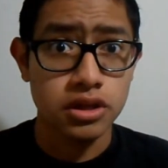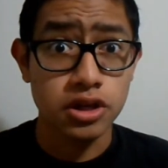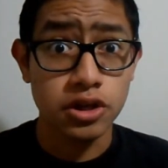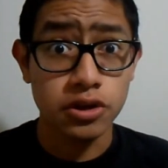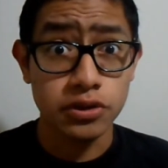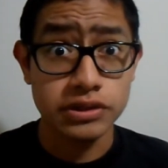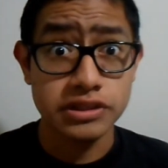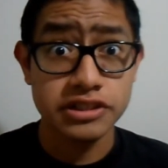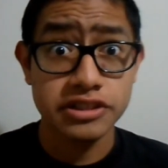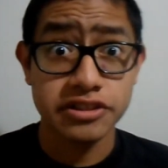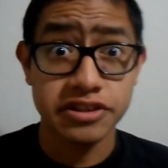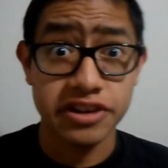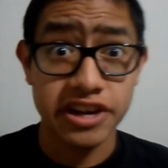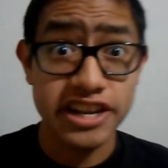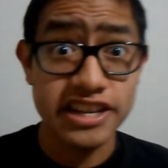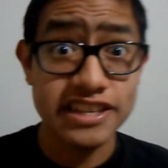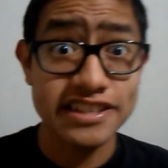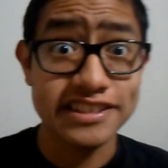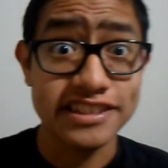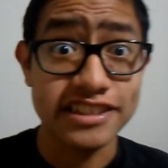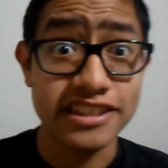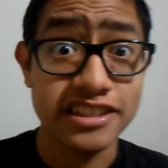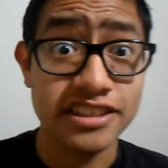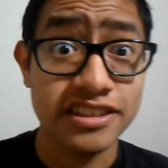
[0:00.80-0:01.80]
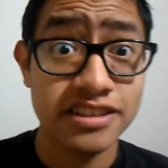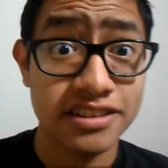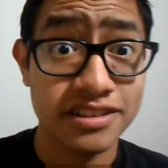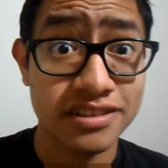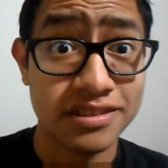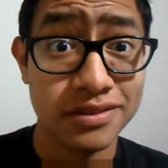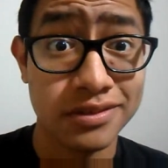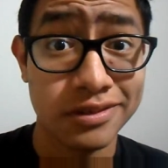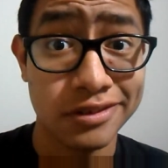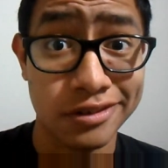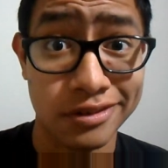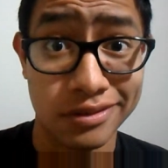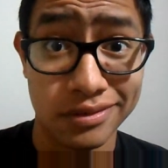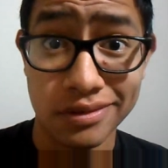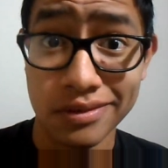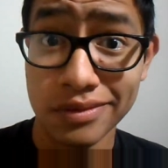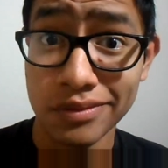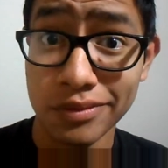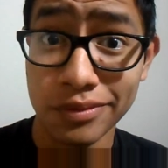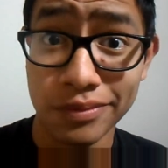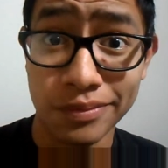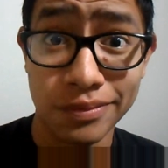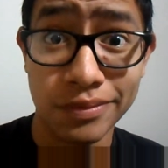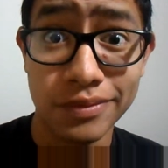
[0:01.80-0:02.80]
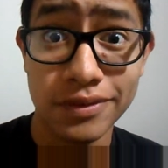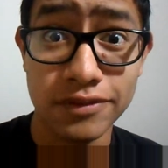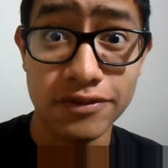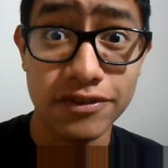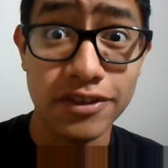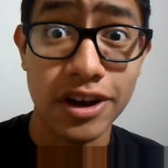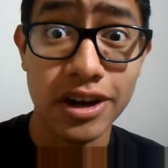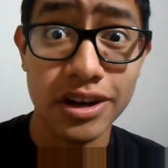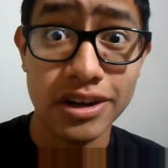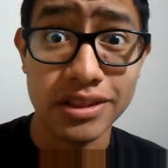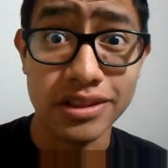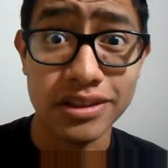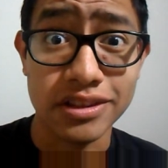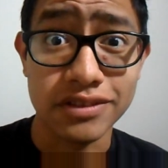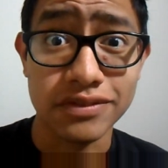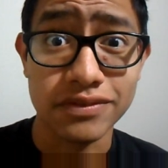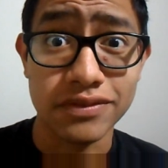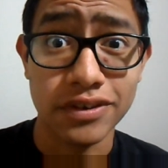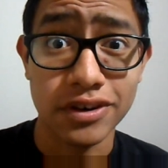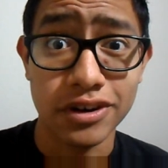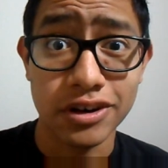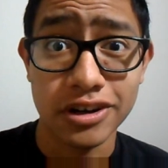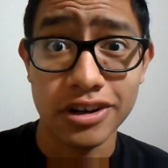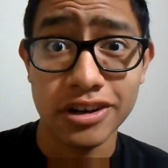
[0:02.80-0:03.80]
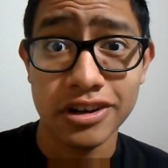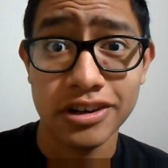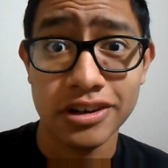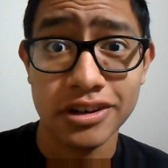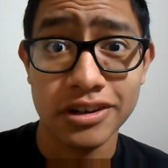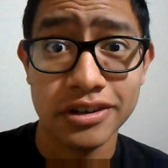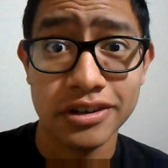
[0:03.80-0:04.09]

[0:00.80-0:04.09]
You know, it's crazy. We've gotten this far.